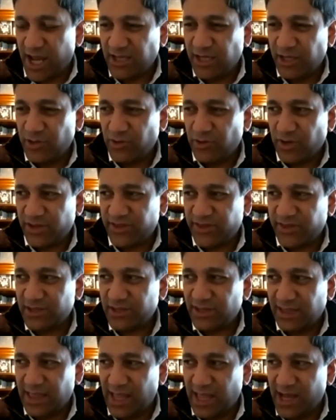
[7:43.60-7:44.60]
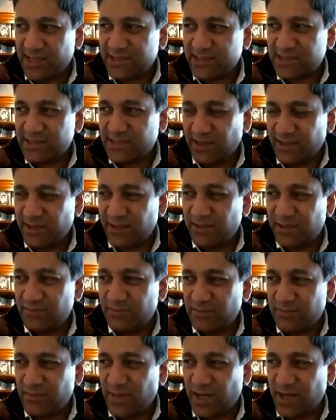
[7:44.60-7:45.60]
you know, I think the last
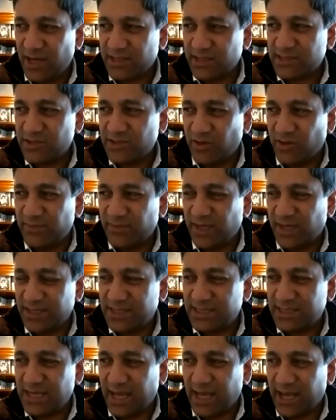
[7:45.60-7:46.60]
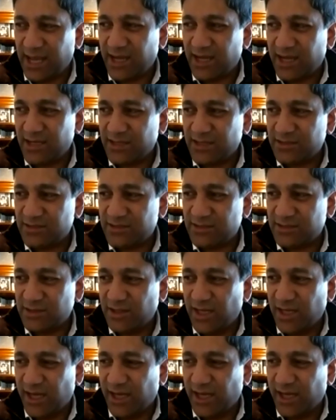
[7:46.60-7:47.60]
time I saw my dad
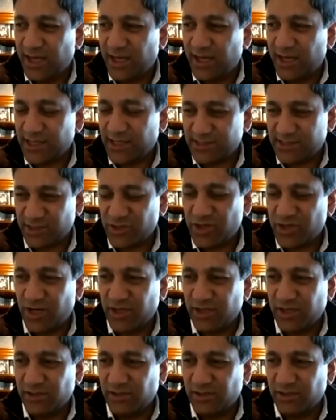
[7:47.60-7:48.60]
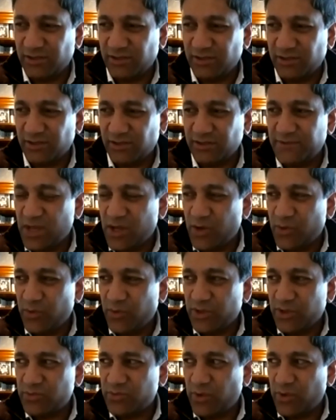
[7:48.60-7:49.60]
as a child
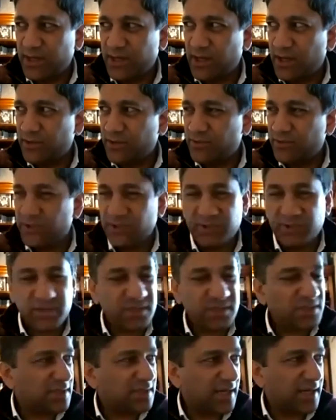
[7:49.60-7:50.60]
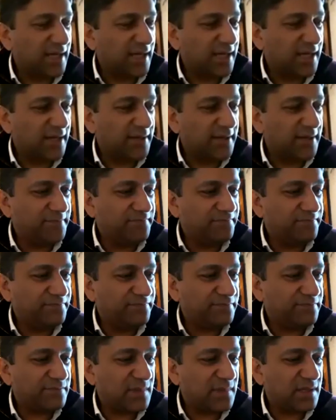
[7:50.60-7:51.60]
was when I was
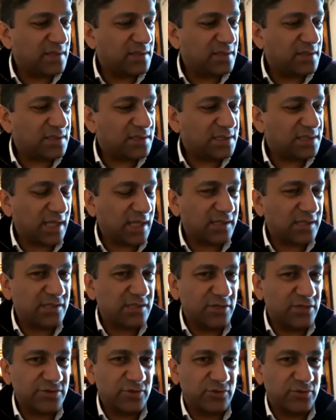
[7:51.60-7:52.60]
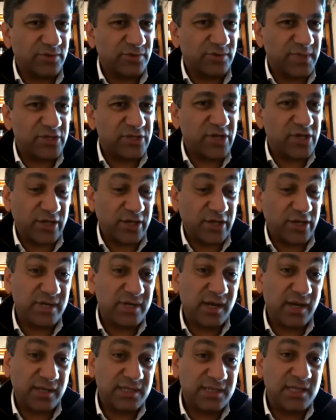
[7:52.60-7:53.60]
6 years old. It'd be
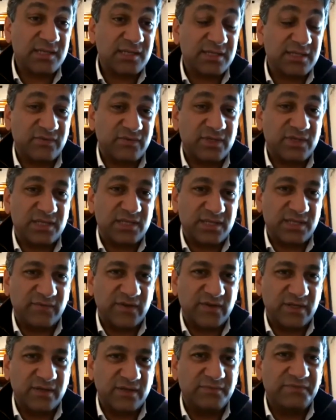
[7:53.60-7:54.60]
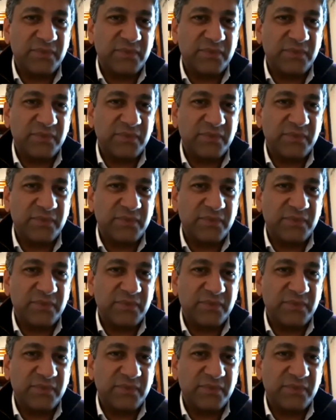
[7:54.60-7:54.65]
January 1977.